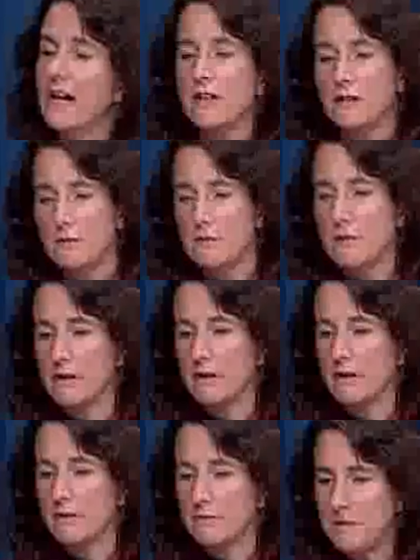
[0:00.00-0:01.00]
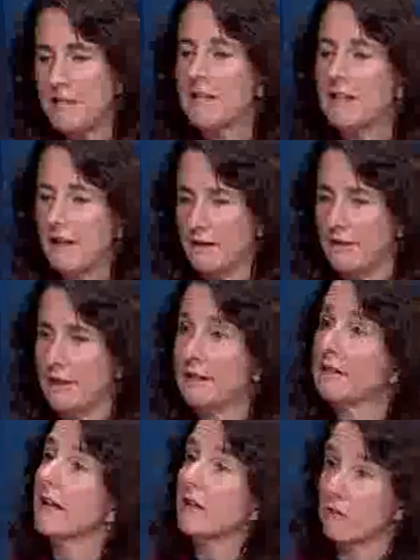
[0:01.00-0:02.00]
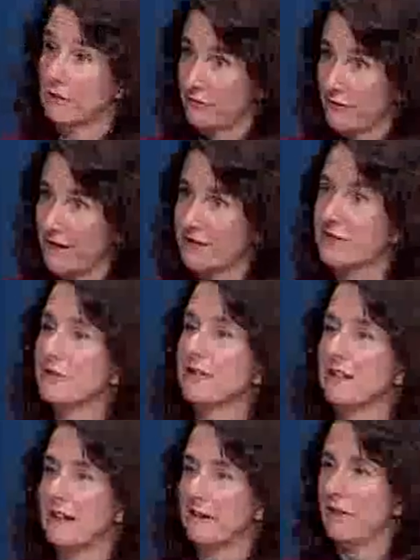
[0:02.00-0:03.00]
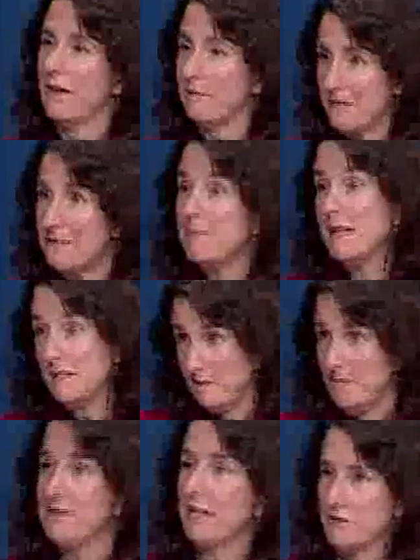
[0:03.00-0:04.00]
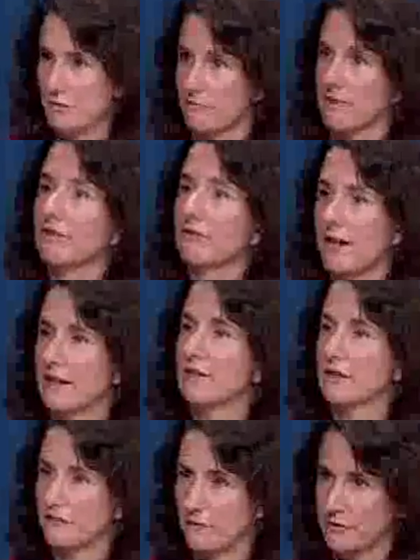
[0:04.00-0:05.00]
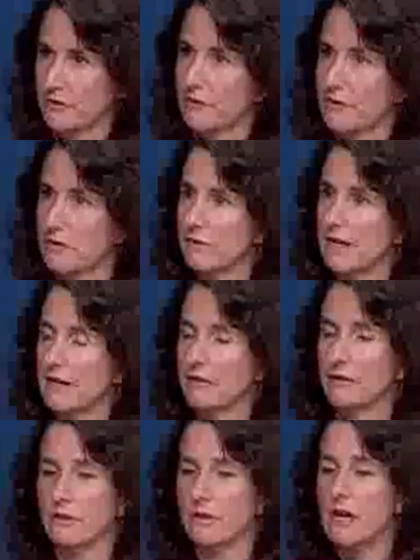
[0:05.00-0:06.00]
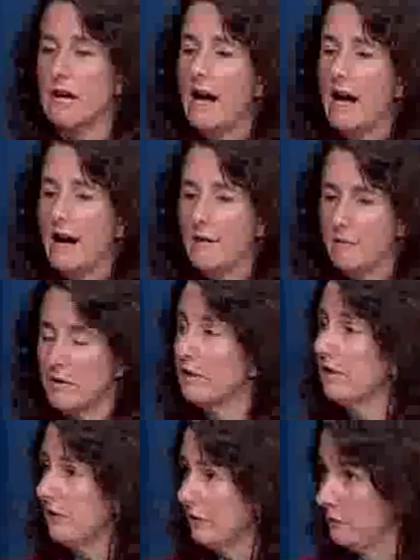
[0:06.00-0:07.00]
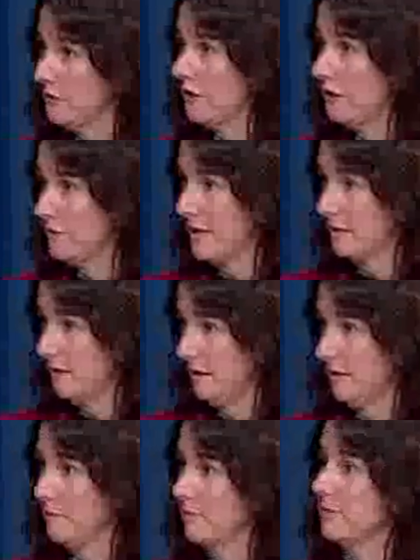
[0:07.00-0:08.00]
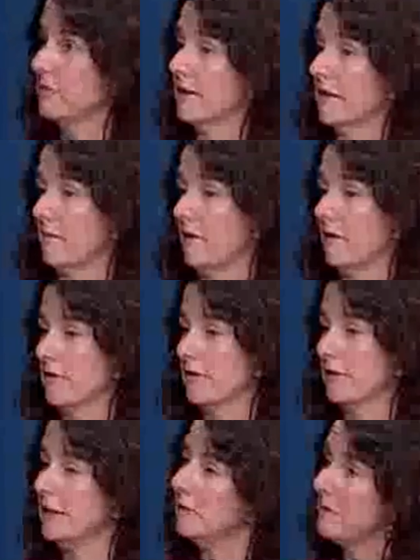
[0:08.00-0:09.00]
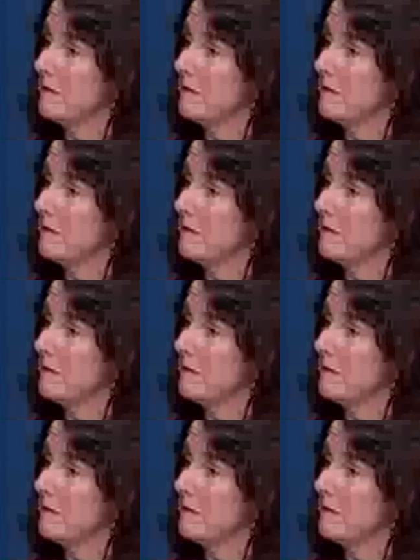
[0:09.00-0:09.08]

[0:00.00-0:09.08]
You know, speaking on things like risk factors and how that may be a potential risk factor for cervical cancer, one of the things we talk about a lot on the program are things